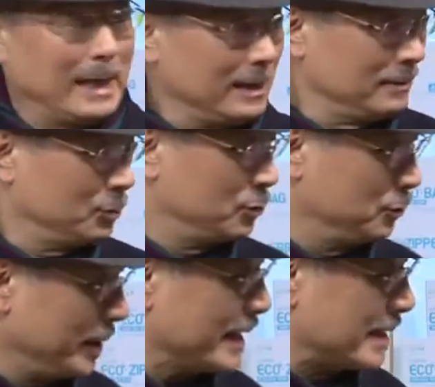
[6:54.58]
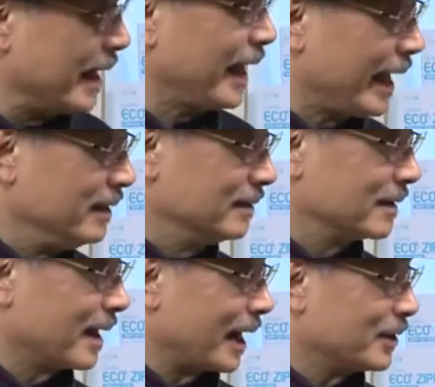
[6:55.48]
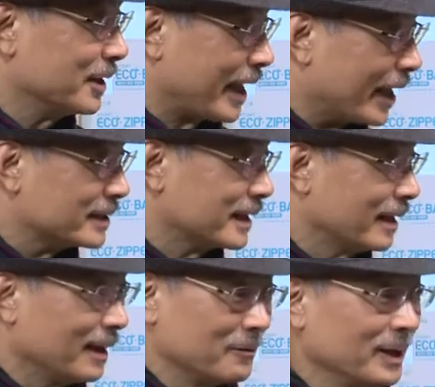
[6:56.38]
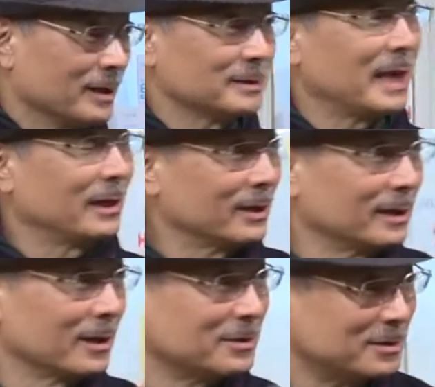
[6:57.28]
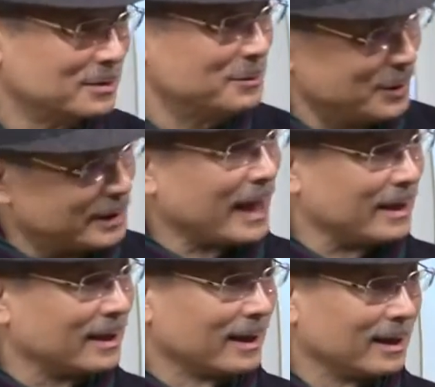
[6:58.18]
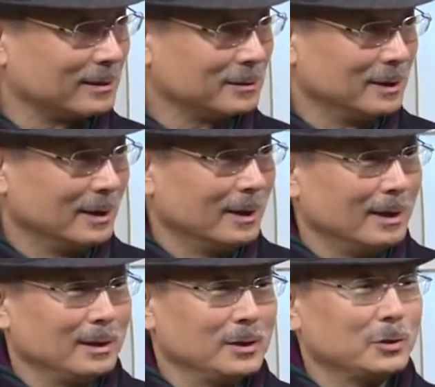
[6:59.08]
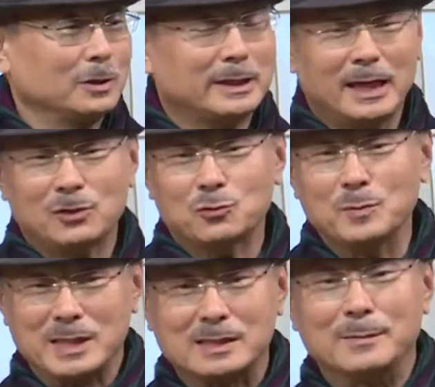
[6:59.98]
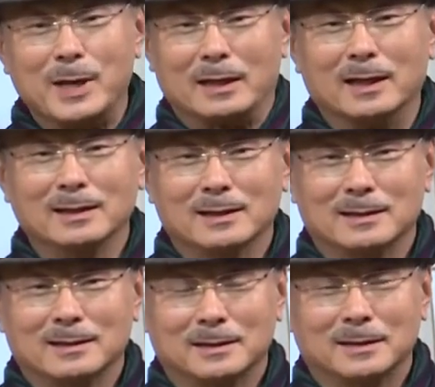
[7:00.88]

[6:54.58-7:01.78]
Even purchasing 2 or 3 of them is okay. Why? Because you can use them later. Now, if you had 10 of these,